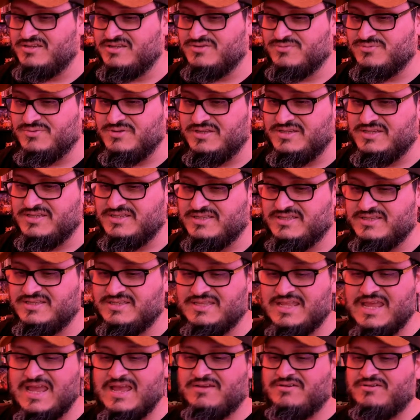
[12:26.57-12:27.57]
released the
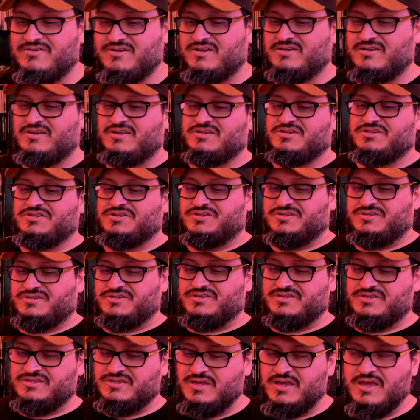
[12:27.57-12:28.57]
standard
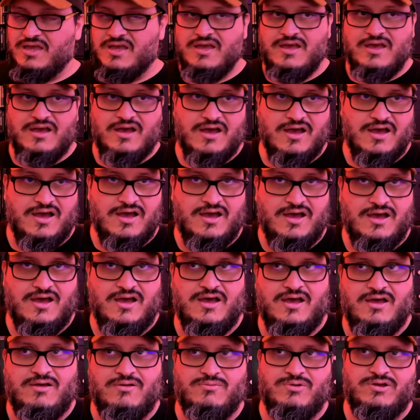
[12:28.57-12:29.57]
editions
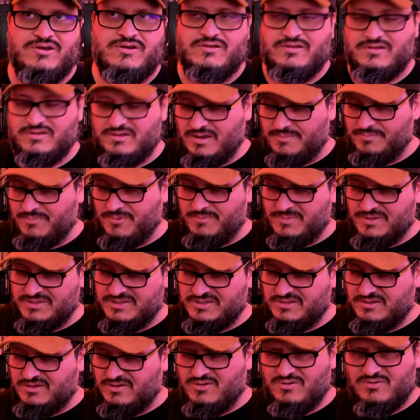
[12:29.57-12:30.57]
a couple
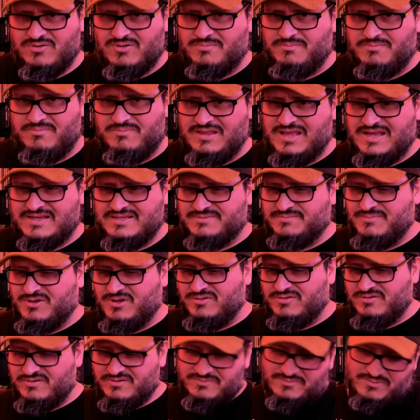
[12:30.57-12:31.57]
months ago or last
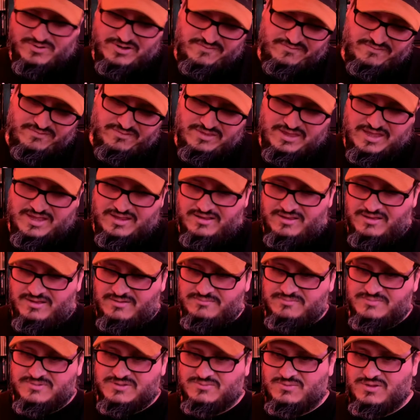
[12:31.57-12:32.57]
month or whatever, that
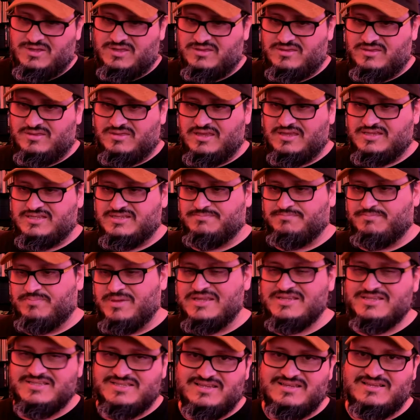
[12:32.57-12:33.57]
comes with, they
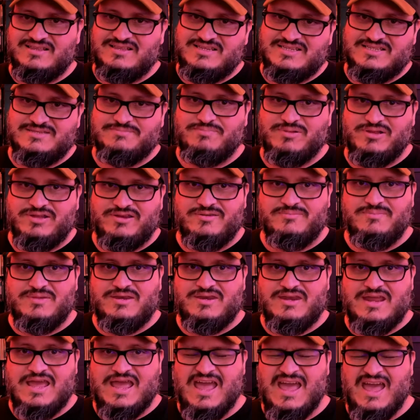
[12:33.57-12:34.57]
basically split them
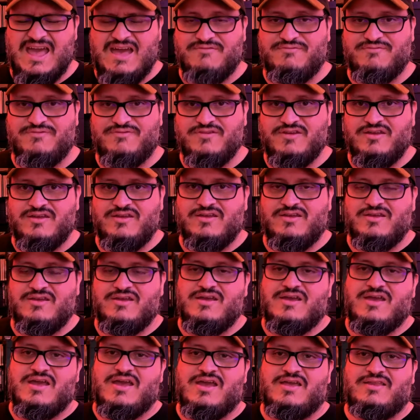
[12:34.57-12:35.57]
in half,
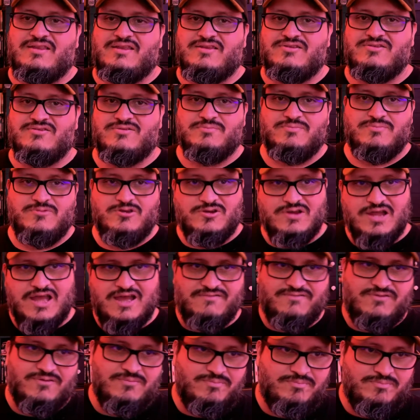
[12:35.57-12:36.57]
and then you
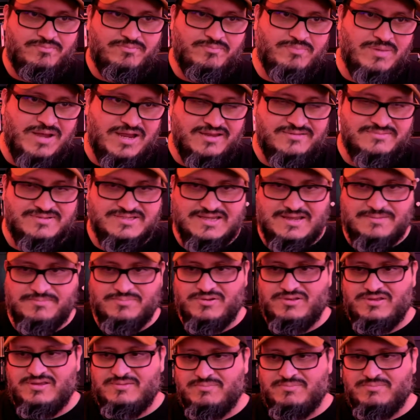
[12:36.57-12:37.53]
have to buy them separately,